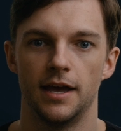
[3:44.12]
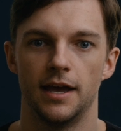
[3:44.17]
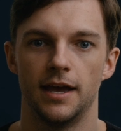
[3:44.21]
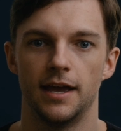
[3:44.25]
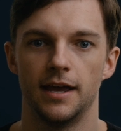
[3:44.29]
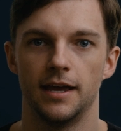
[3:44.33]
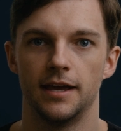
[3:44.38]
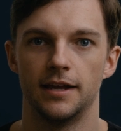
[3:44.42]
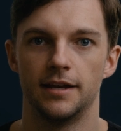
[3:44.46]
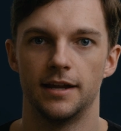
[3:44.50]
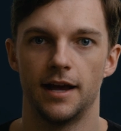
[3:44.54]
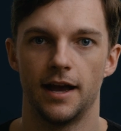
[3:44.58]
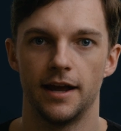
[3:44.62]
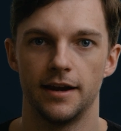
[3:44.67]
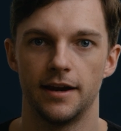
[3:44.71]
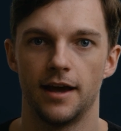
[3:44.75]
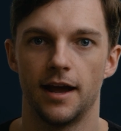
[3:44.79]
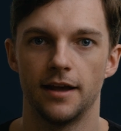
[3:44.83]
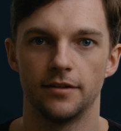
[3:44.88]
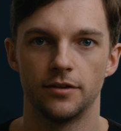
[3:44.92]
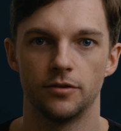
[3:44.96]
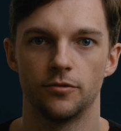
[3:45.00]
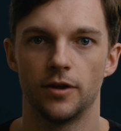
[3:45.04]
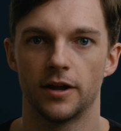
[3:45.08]
and I'd
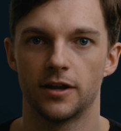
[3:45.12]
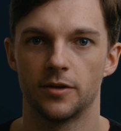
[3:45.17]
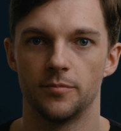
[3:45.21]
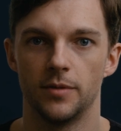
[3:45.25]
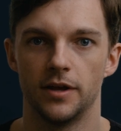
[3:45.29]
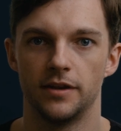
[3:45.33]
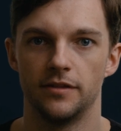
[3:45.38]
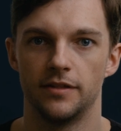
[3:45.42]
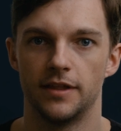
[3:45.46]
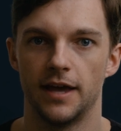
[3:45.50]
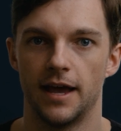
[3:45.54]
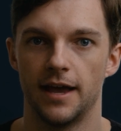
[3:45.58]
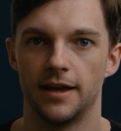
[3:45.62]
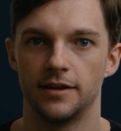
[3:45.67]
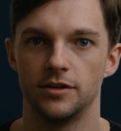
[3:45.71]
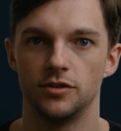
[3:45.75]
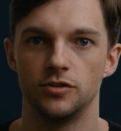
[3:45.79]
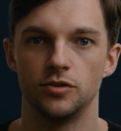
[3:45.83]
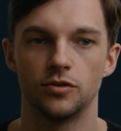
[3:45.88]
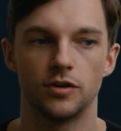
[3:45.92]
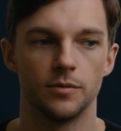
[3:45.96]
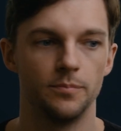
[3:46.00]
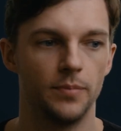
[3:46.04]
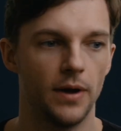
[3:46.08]
highly recommend that.
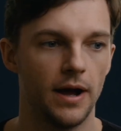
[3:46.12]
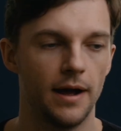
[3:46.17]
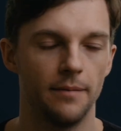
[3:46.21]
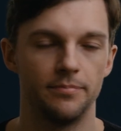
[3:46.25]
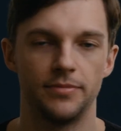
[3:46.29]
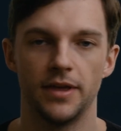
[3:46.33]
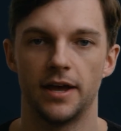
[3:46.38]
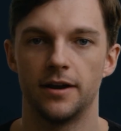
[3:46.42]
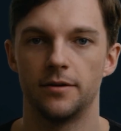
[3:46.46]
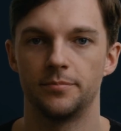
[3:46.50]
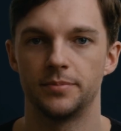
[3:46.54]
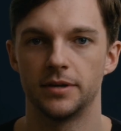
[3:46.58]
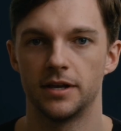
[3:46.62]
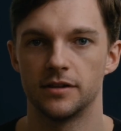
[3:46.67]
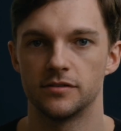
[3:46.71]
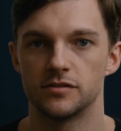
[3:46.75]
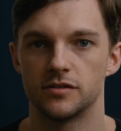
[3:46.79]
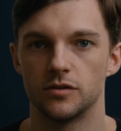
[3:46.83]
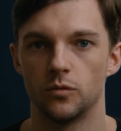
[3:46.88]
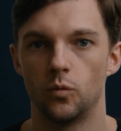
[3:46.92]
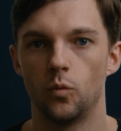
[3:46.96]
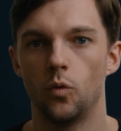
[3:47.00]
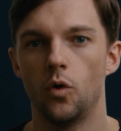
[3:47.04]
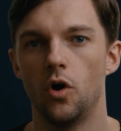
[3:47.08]
You can pop that up
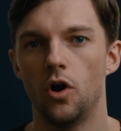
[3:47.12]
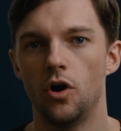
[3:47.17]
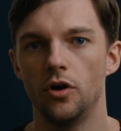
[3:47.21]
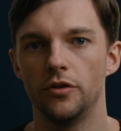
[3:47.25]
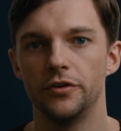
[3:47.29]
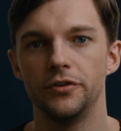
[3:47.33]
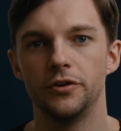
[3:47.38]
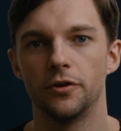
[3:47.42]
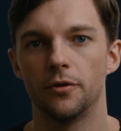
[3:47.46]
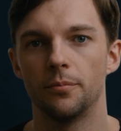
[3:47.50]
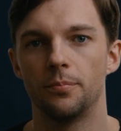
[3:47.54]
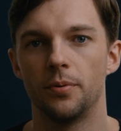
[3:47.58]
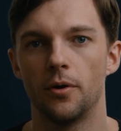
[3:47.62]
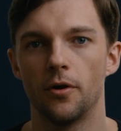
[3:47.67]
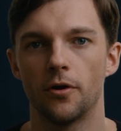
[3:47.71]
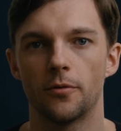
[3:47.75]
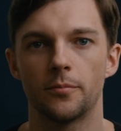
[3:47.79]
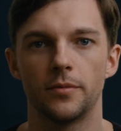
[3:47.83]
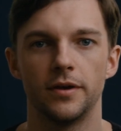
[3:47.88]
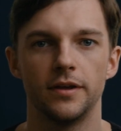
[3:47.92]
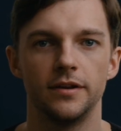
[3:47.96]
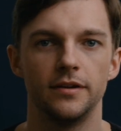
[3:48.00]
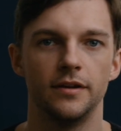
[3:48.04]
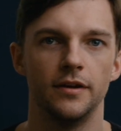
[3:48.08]
against the wall in your
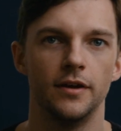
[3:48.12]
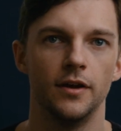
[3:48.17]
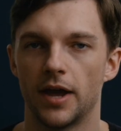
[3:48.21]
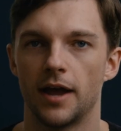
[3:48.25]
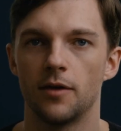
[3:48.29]
apartment.